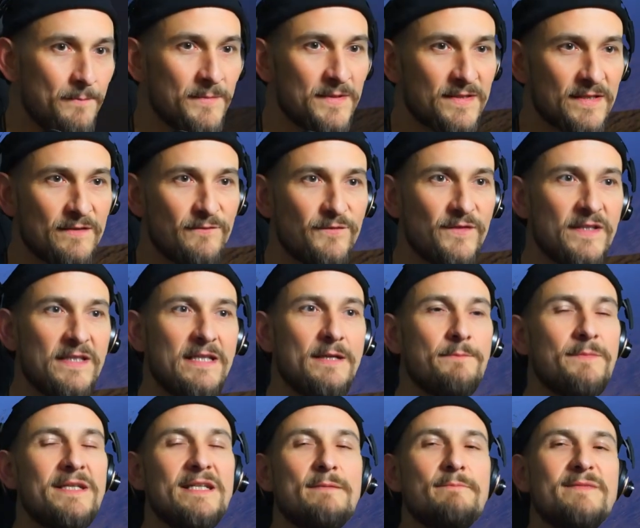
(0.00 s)
White-eye
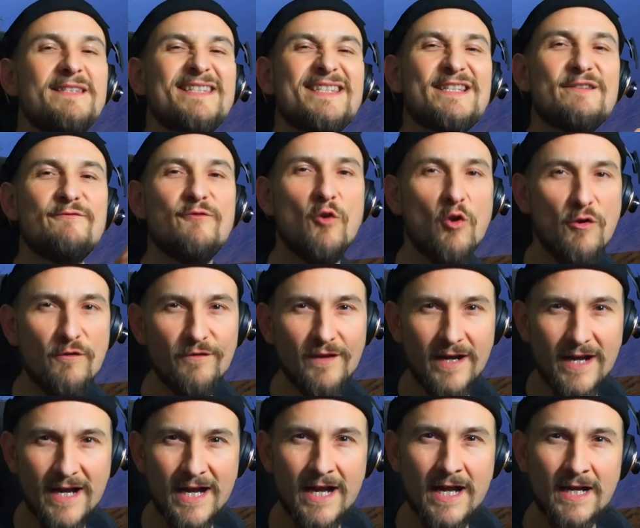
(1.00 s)
bream, the one we're after
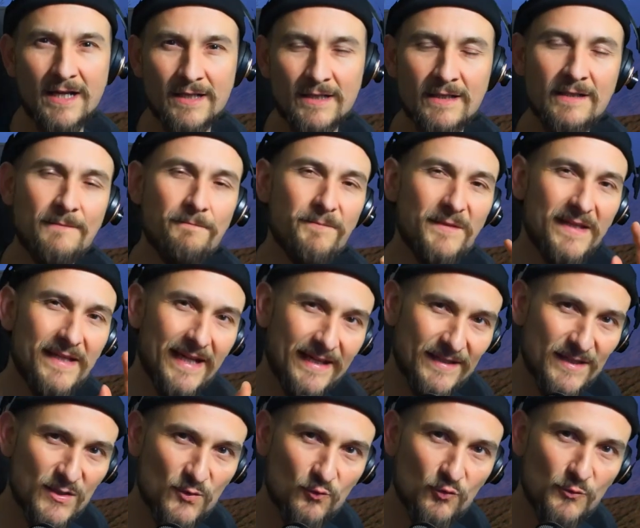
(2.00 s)
right now,
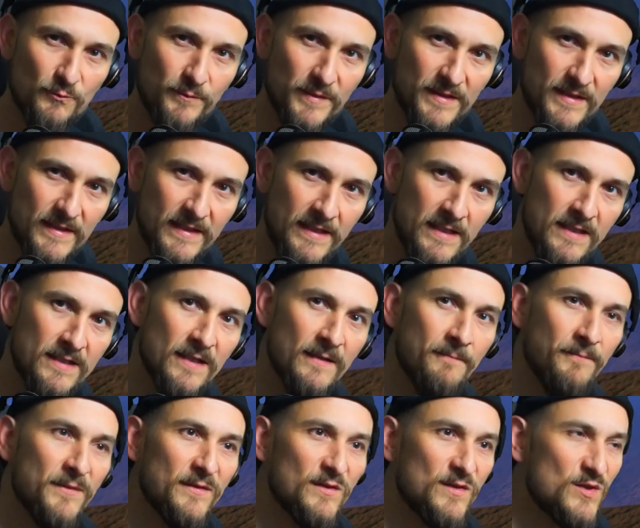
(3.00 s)
could also be caught with a
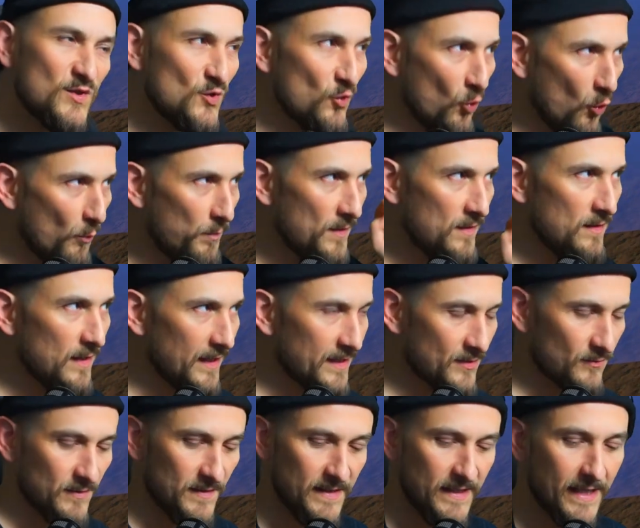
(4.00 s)
slightly smaller
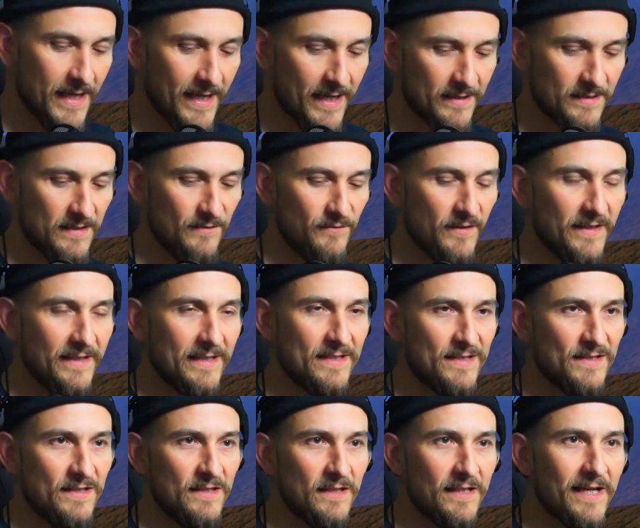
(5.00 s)
setup, maybe a size
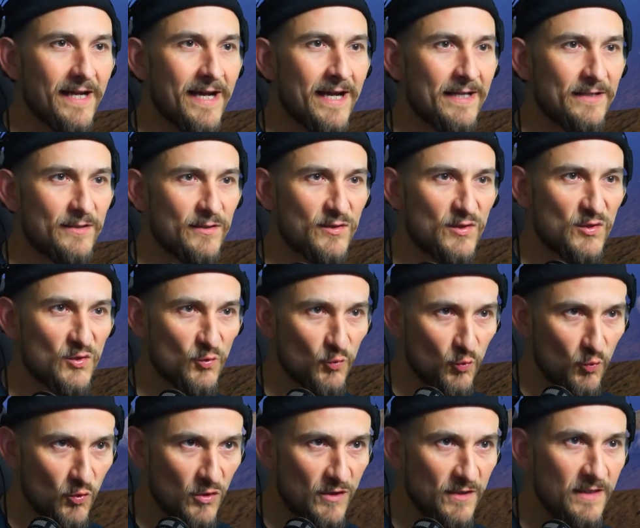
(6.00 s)
16 hook.
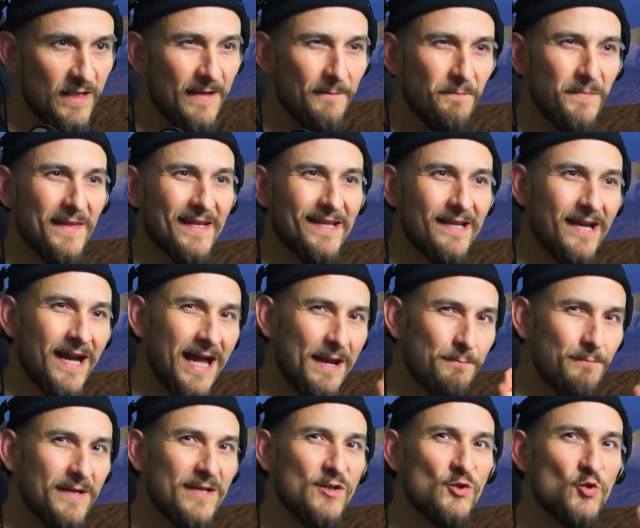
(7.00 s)
That's definitely an
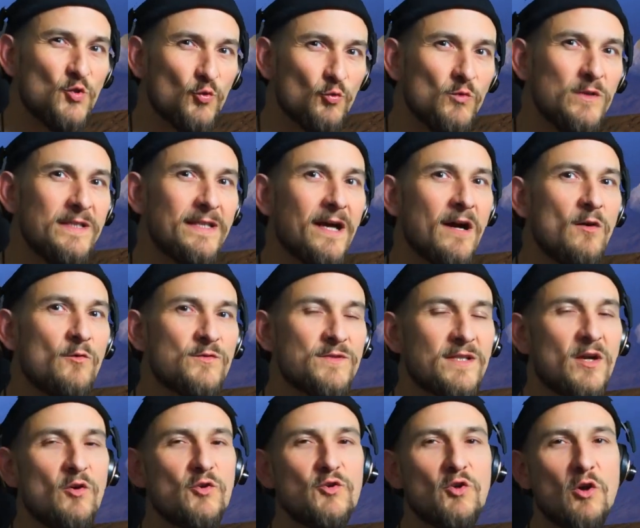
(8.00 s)
option.
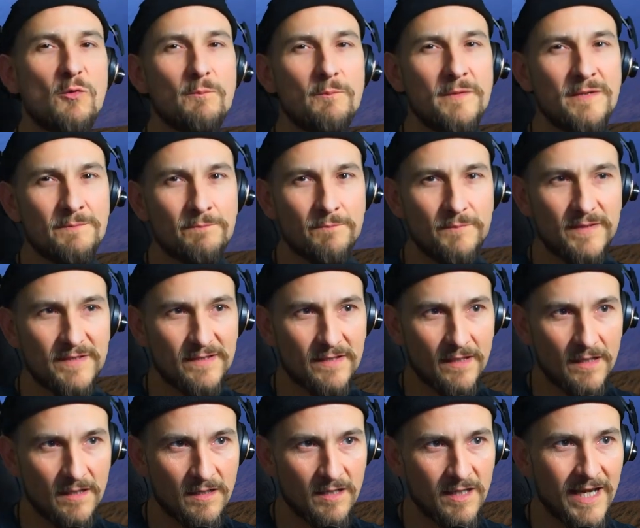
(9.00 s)
But I haven't had any
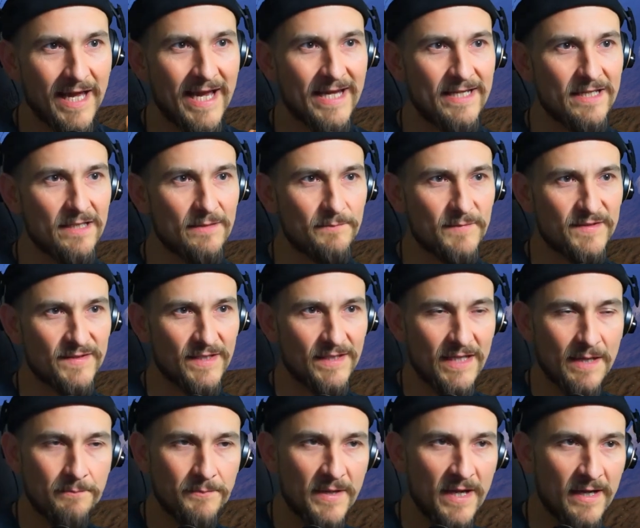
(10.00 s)
drop-offs yet,
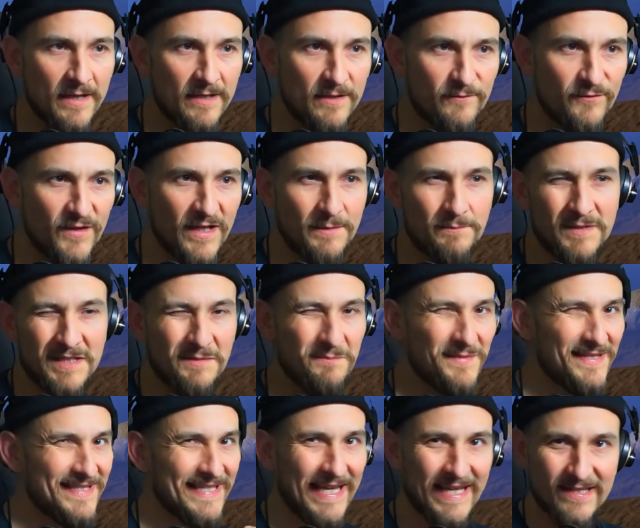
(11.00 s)
no missed bites,
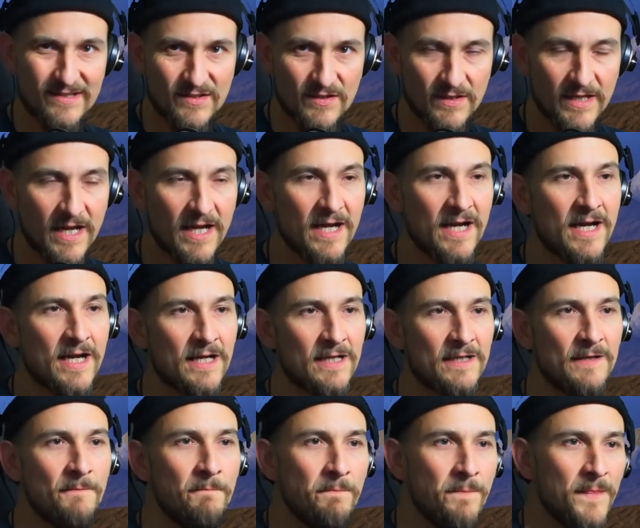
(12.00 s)
so it's working well so
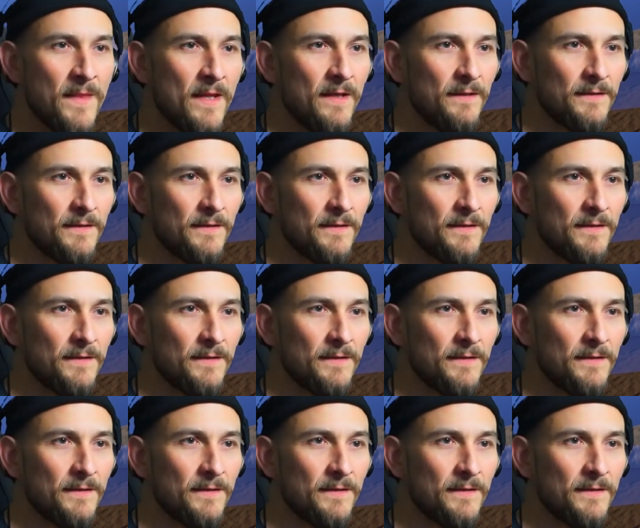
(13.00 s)
far.